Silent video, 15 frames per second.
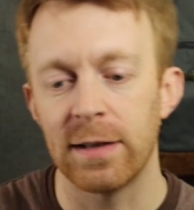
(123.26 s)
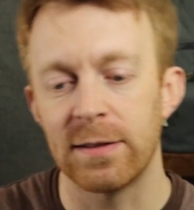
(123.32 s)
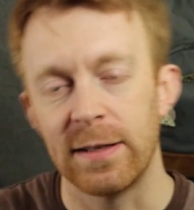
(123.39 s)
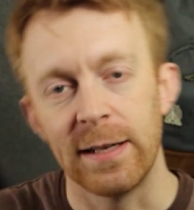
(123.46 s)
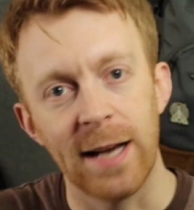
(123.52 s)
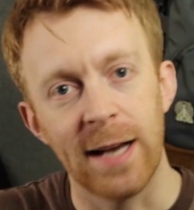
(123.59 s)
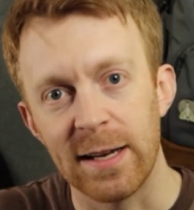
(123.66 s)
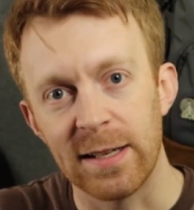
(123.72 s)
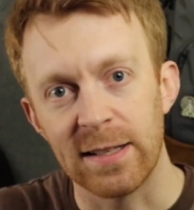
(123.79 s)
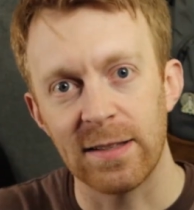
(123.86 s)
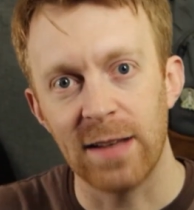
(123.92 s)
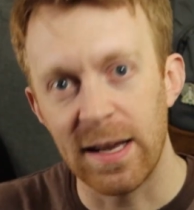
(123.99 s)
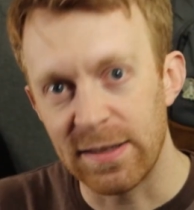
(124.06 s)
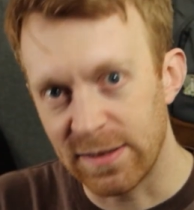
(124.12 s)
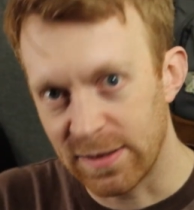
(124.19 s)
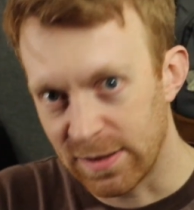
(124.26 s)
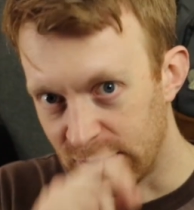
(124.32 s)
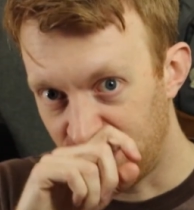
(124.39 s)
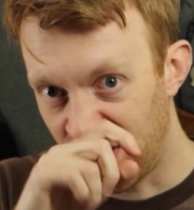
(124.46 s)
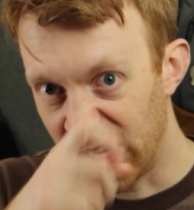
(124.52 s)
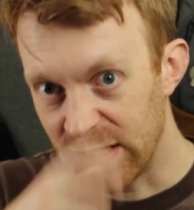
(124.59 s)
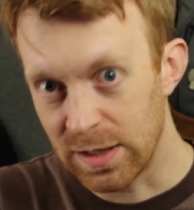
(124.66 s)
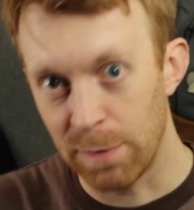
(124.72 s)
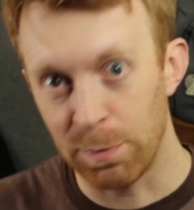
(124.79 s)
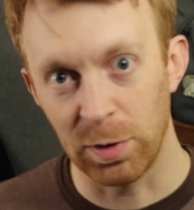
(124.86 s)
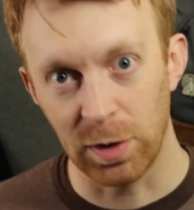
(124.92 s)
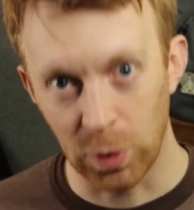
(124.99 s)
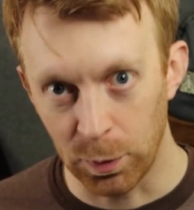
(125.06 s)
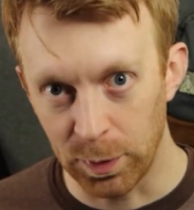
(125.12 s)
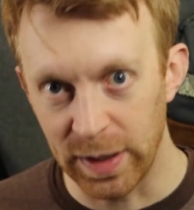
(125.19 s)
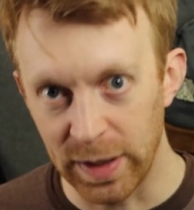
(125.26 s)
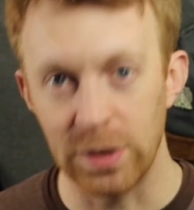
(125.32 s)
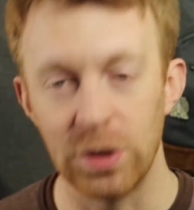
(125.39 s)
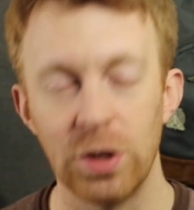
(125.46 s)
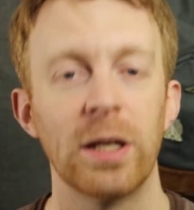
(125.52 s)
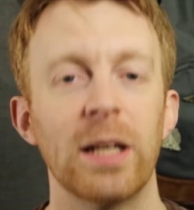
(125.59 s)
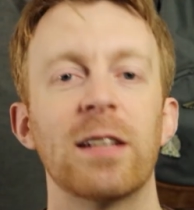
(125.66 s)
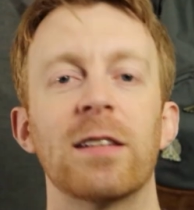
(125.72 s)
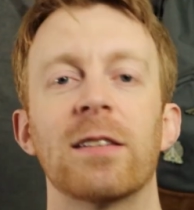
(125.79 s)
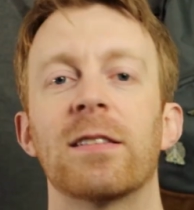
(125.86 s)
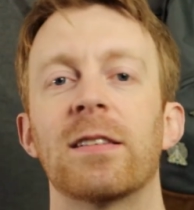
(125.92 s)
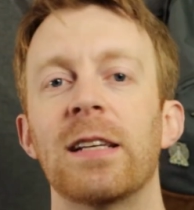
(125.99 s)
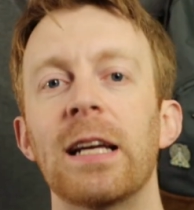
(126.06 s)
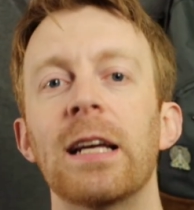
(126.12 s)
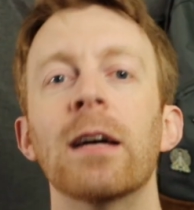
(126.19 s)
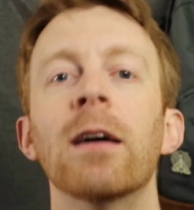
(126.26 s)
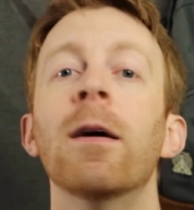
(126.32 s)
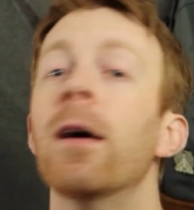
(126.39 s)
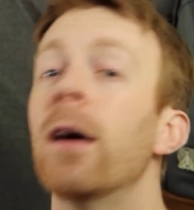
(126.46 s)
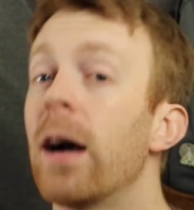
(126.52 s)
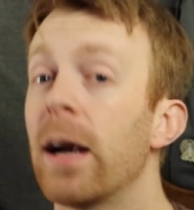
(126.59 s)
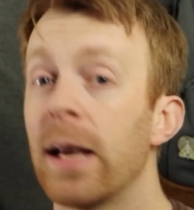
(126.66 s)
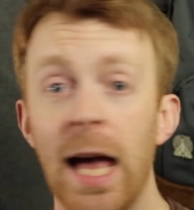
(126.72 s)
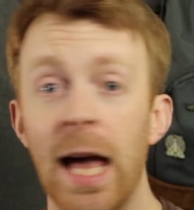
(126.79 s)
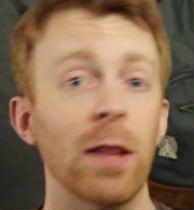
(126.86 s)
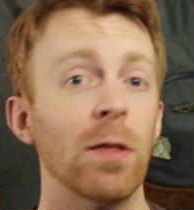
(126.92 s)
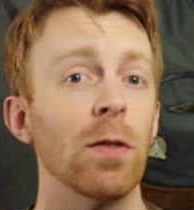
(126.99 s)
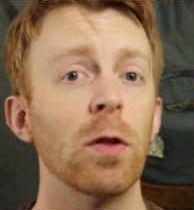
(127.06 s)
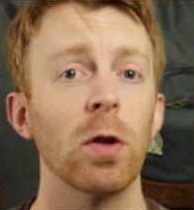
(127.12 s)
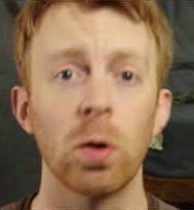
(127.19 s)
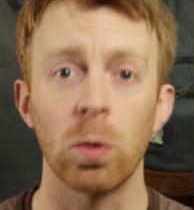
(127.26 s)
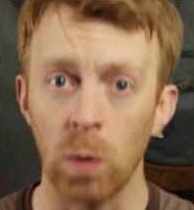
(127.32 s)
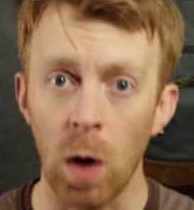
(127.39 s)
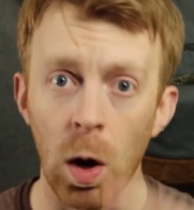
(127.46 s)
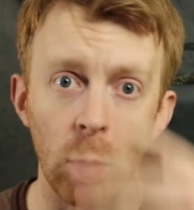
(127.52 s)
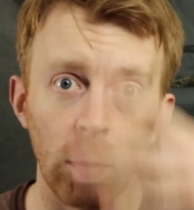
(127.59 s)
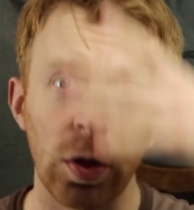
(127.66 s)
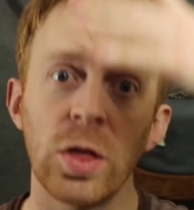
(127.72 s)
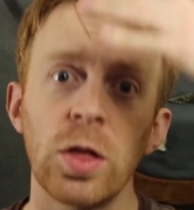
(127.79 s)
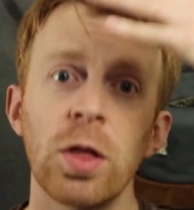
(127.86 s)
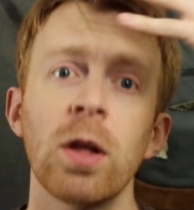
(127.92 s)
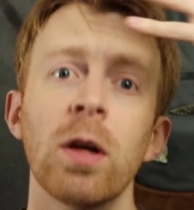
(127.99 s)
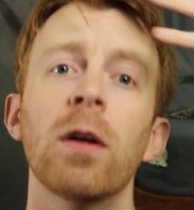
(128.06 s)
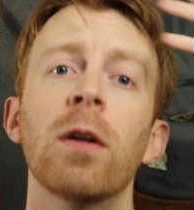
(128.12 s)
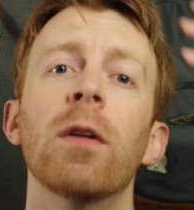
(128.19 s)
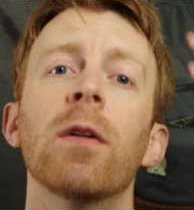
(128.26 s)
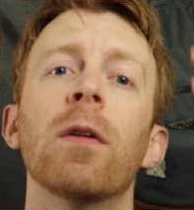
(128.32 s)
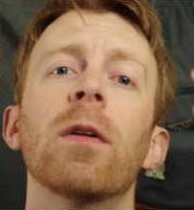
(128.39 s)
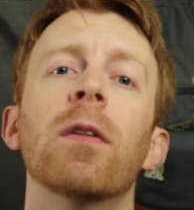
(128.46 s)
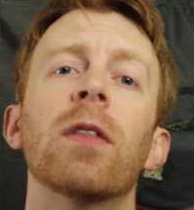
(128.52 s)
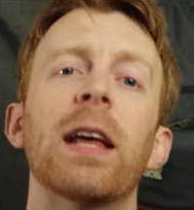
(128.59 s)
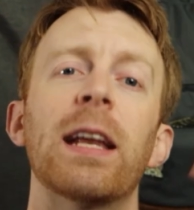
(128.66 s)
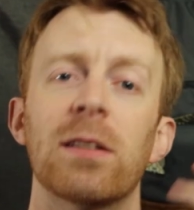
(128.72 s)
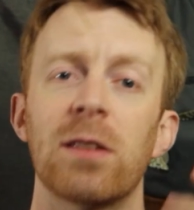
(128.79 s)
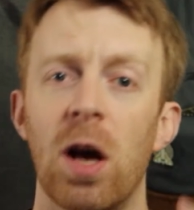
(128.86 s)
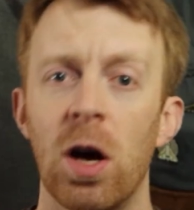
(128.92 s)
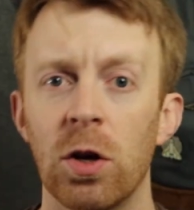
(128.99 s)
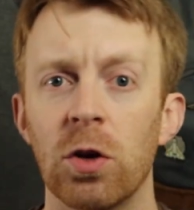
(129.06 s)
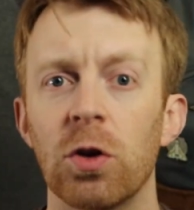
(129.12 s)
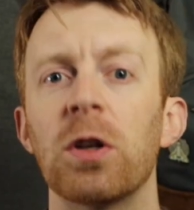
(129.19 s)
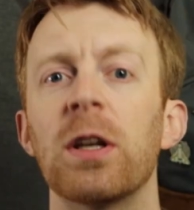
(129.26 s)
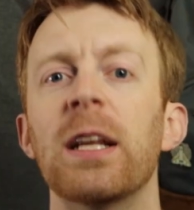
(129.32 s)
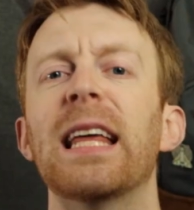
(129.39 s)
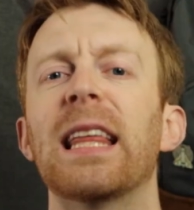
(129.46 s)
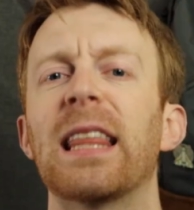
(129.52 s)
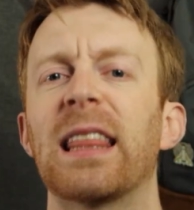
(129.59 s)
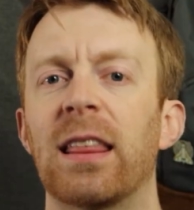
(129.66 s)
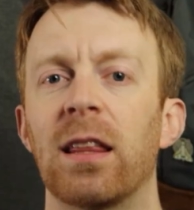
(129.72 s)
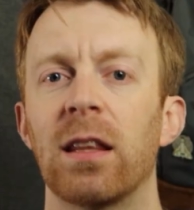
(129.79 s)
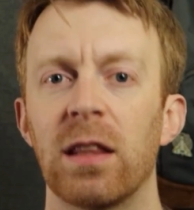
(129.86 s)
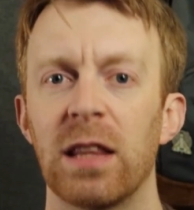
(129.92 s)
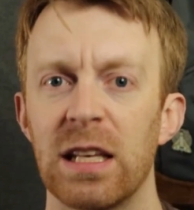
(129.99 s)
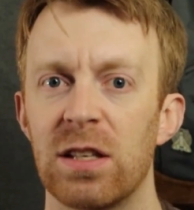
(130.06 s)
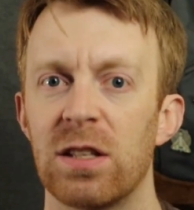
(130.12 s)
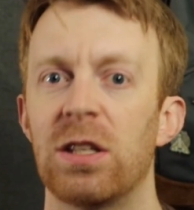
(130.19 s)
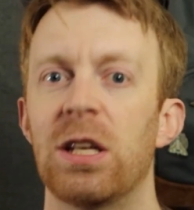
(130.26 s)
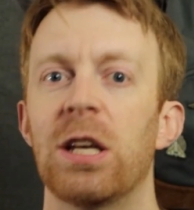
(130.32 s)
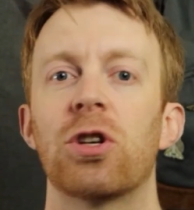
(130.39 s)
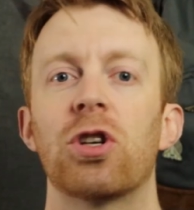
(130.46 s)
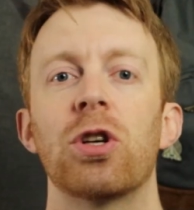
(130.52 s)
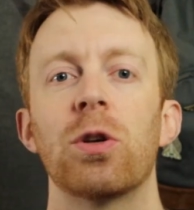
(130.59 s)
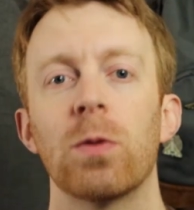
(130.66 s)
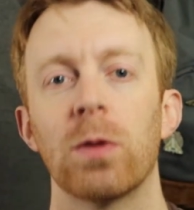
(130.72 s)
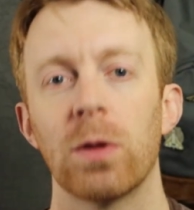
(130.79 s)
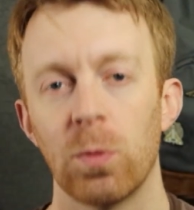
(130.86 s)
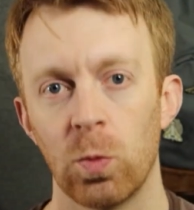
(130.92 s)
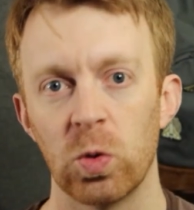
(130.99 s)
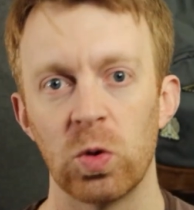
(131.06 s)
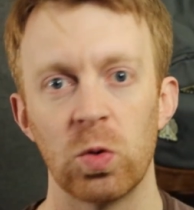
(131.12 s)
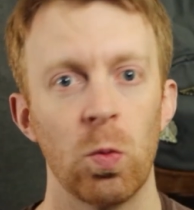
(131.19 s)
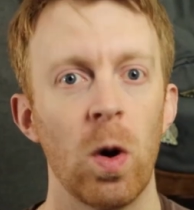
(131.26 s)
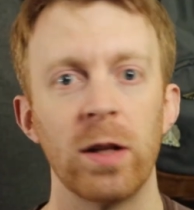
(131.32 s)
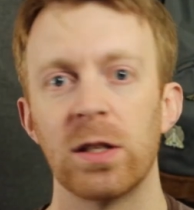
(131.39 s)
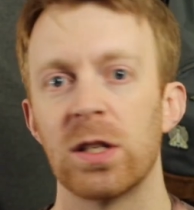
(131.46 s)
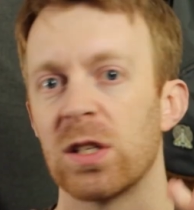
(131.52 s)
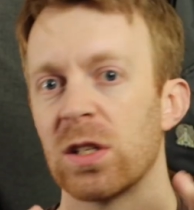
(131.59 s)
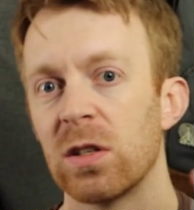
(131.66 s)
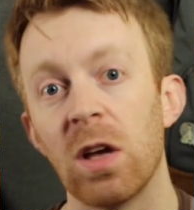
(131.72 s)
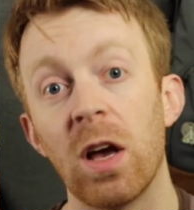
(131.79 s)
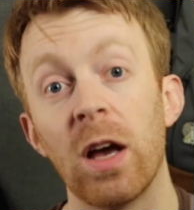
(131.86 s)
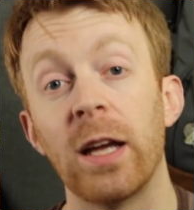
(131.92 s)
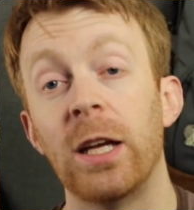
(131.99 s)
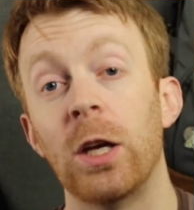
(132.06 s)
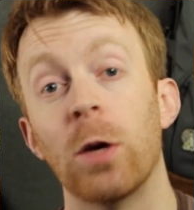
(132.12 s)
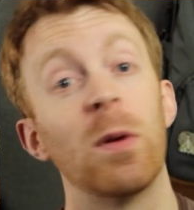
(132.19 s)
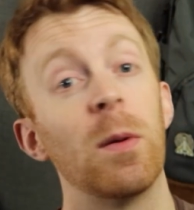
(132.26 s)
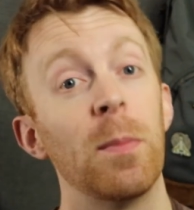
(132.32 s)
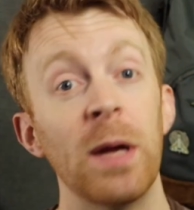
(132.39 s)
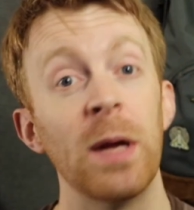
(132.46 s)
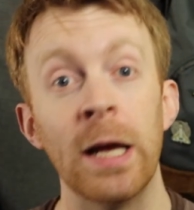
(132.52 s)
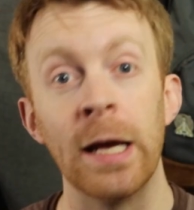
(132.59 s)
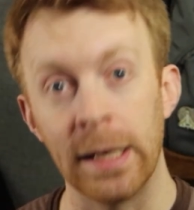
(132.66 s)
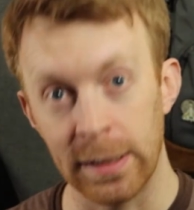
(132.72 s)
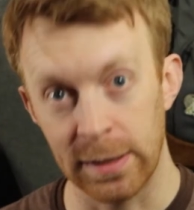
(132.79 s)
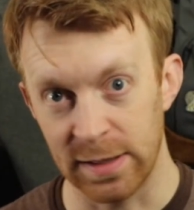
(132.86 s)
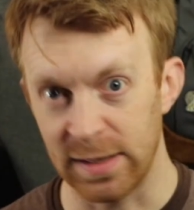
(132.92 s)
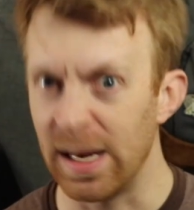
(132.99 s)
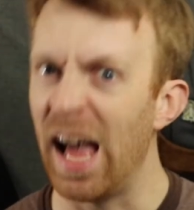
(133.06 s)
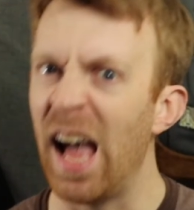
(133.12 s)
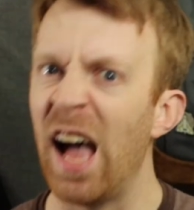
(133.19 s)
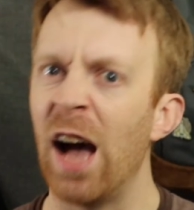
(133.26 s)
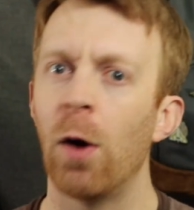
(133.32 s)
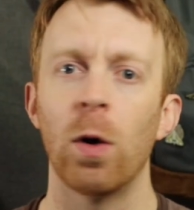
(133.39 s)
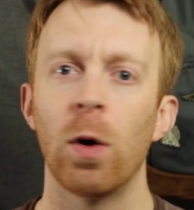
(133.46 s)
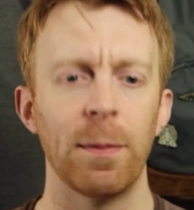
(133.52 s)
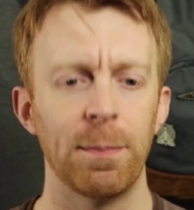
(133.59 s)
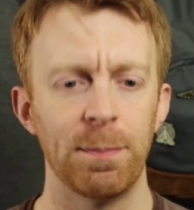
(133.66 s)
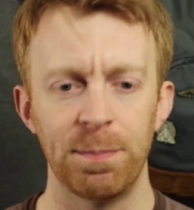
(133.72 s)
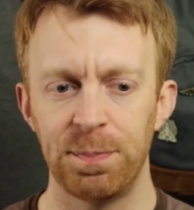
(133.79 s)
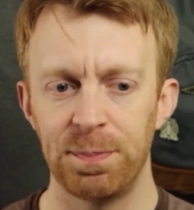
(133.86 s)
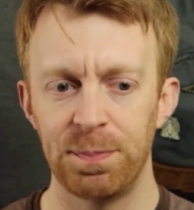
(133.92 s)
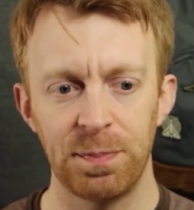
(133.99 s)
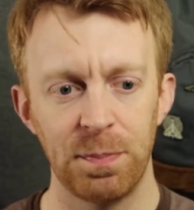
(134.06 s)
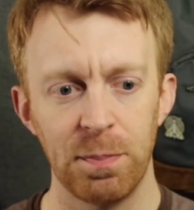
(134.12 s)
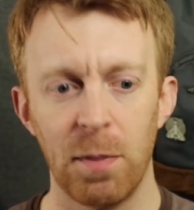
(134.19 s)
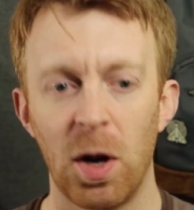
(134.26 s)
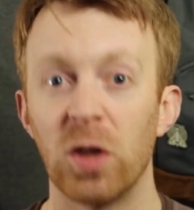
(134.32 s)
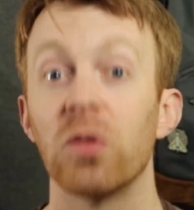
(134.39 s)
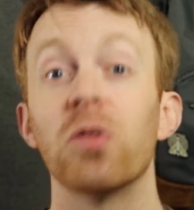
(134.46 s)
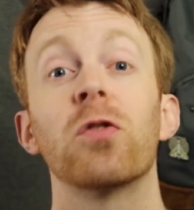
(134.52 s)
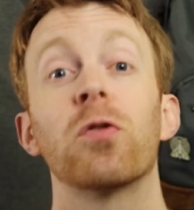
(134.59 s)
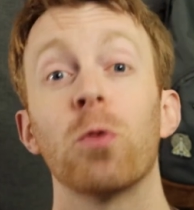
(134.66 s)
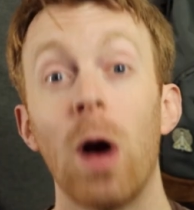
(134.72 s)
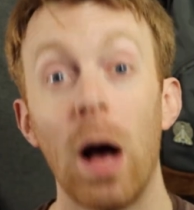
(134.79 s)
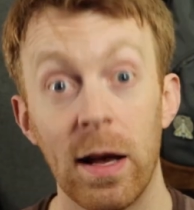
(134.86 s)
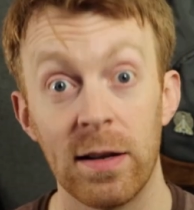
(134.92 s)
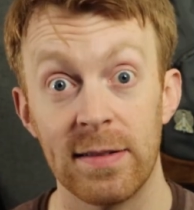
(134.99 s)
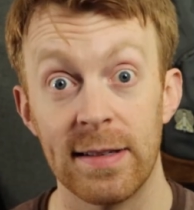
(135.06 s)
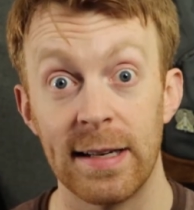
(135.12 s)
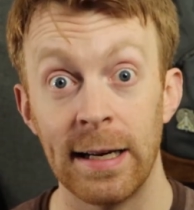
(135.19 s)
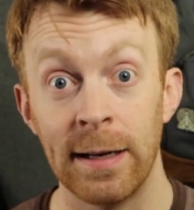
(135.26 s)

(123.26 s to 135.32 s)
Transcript: kind of slices his face up a little bit, and you get to see, again, the growth that is underneath this tissue that was once a human being and is now a monstrosity.